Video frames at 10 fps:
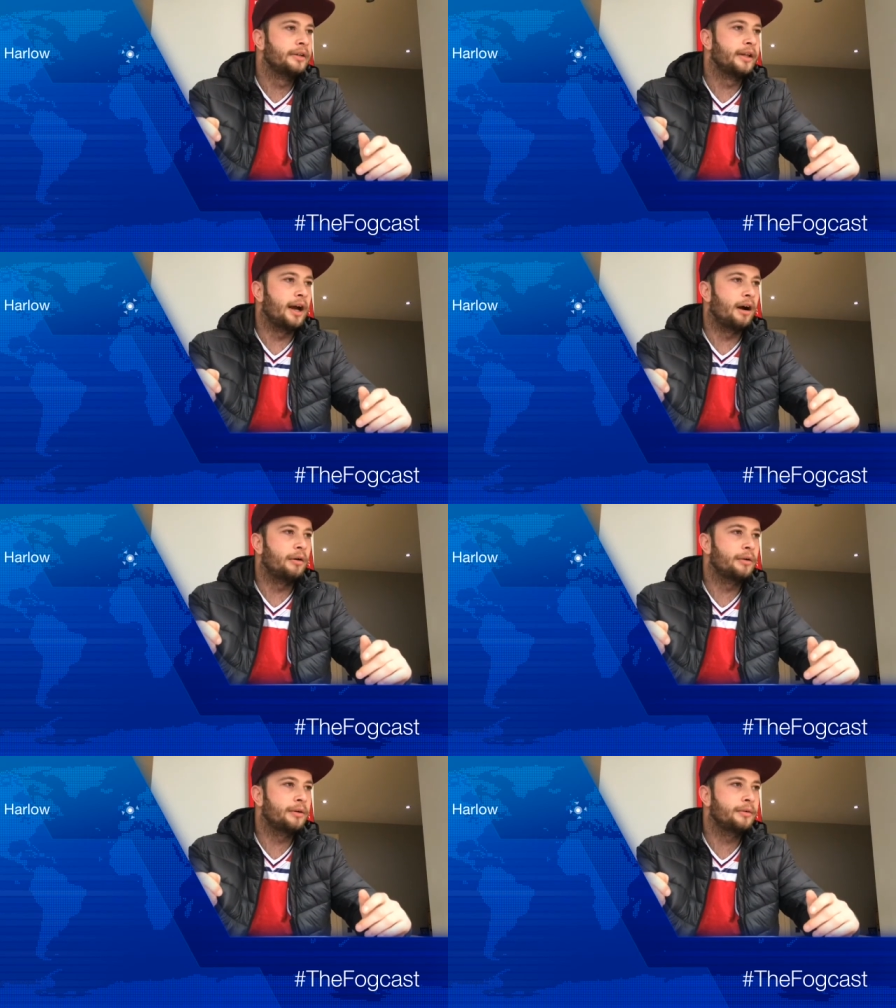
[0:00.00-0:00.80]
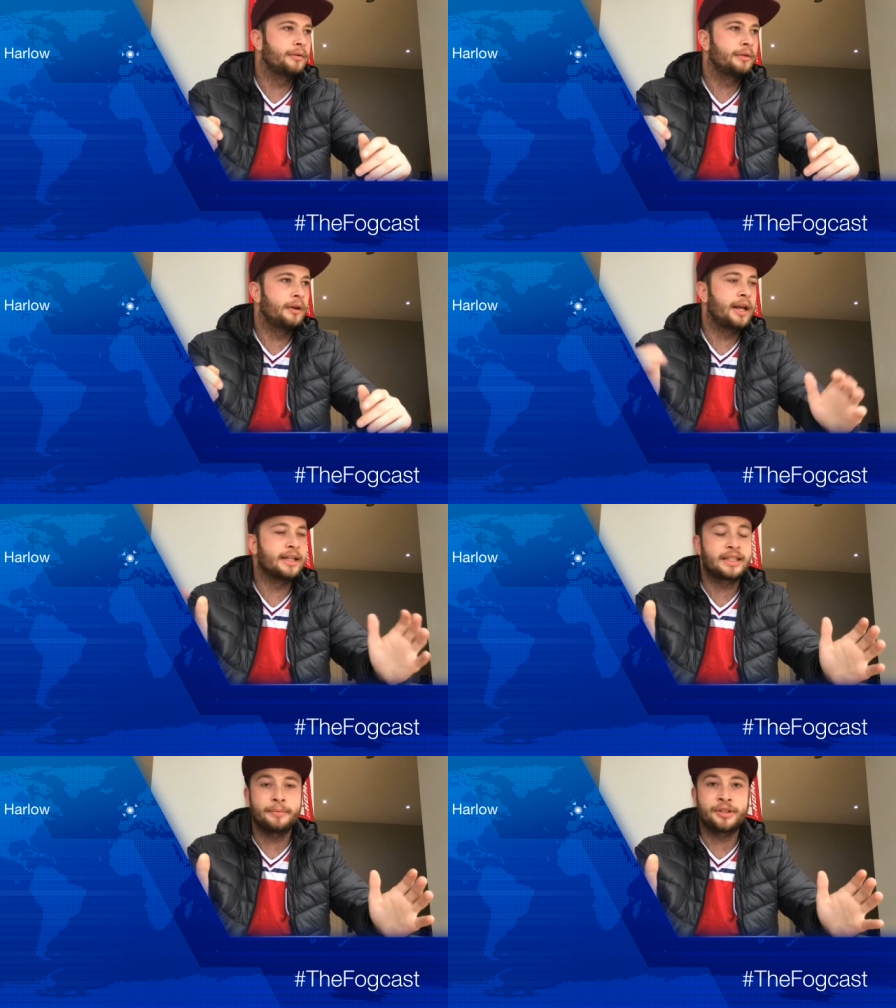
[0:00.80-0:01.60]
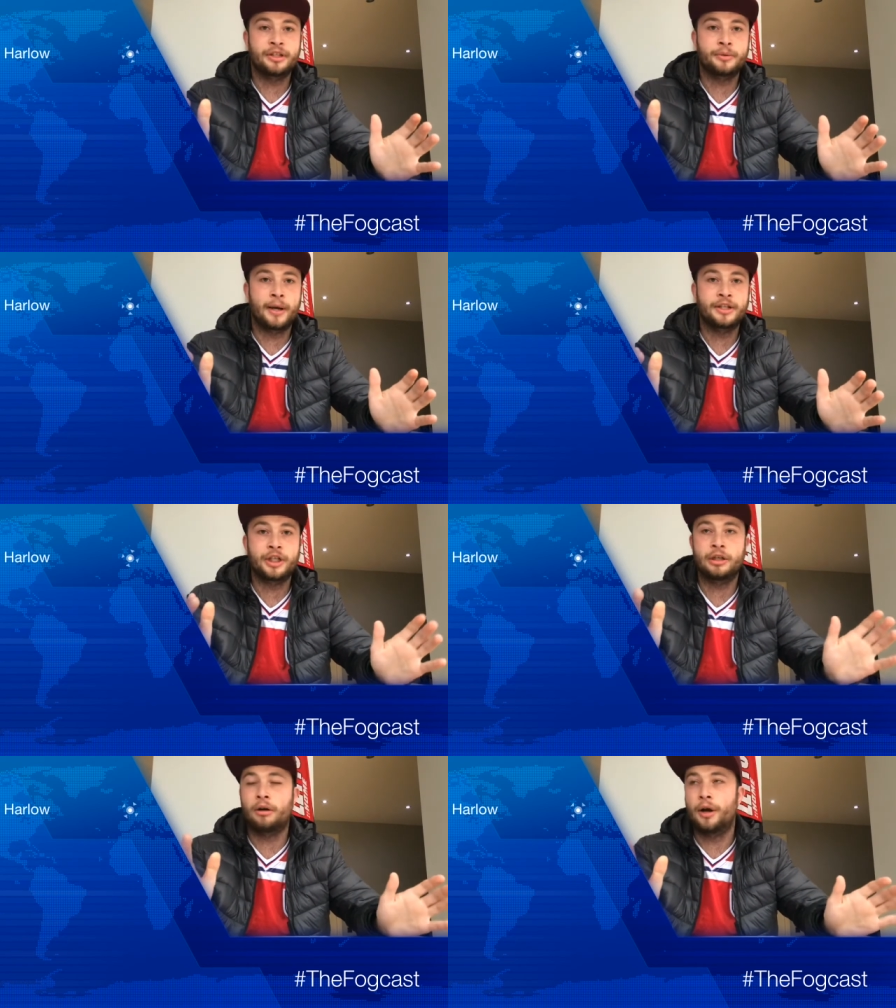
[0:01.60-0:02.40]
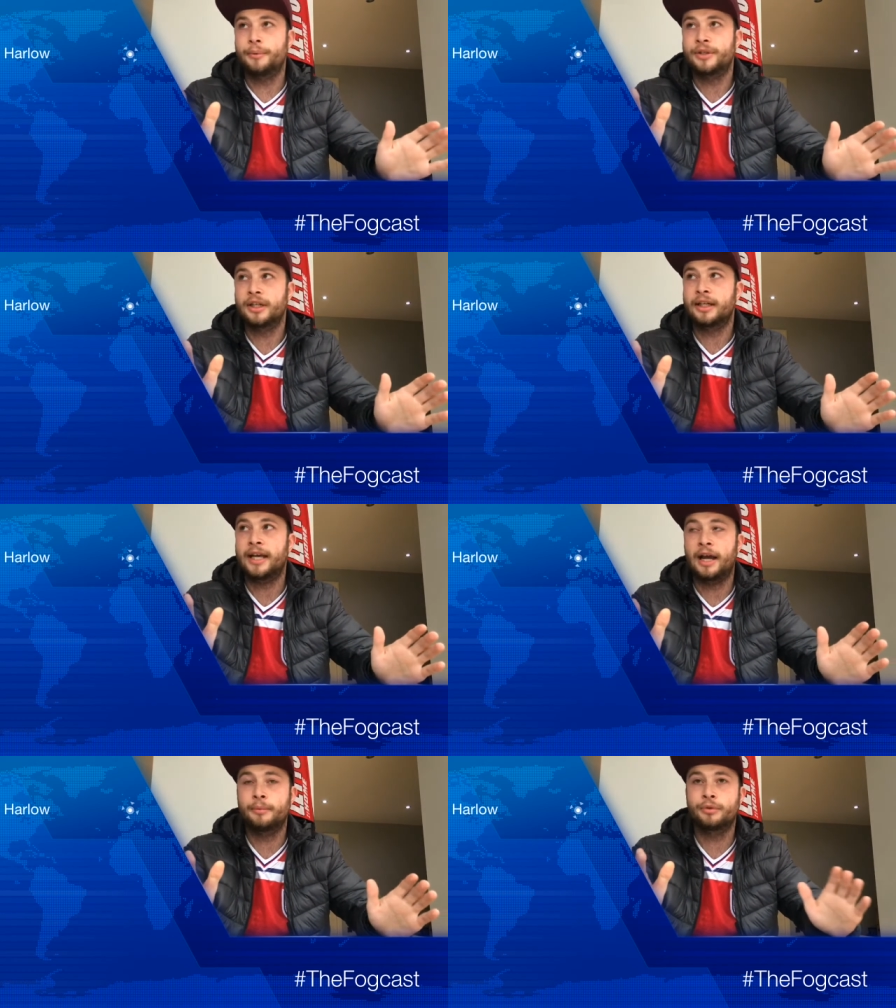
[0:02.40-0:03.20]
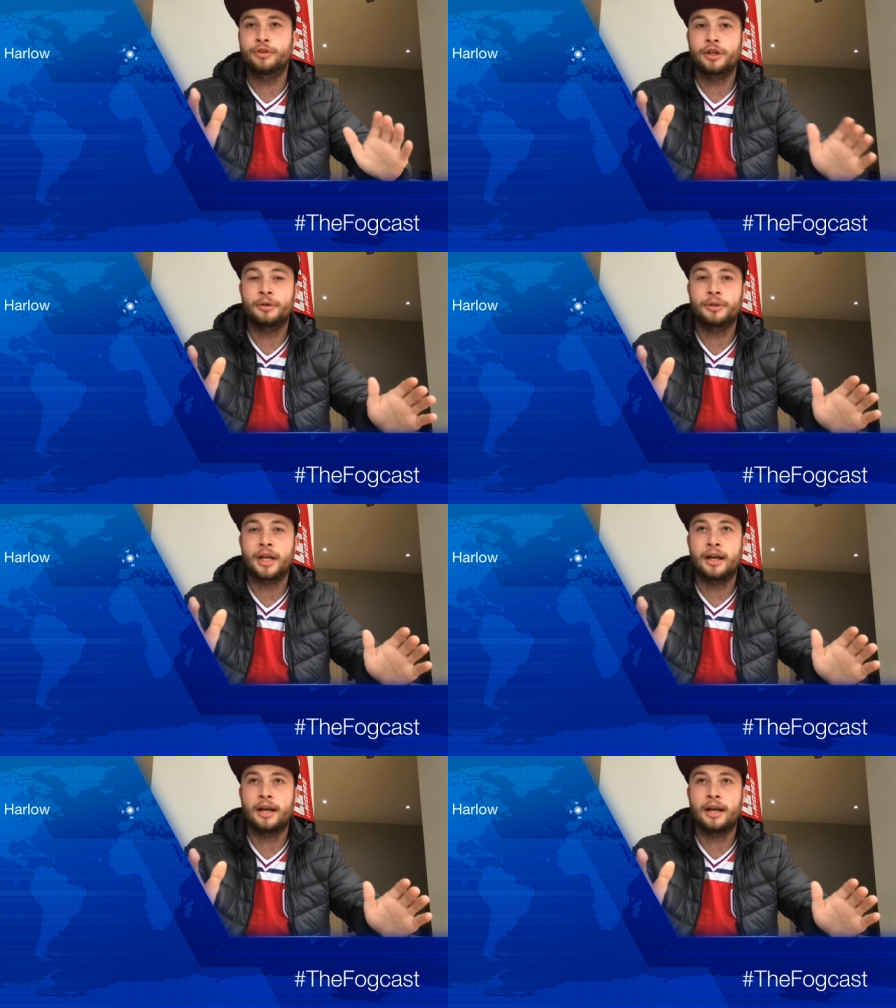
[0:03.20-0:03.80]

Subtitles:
Now, in a similar situation, I was at the game on Saturday,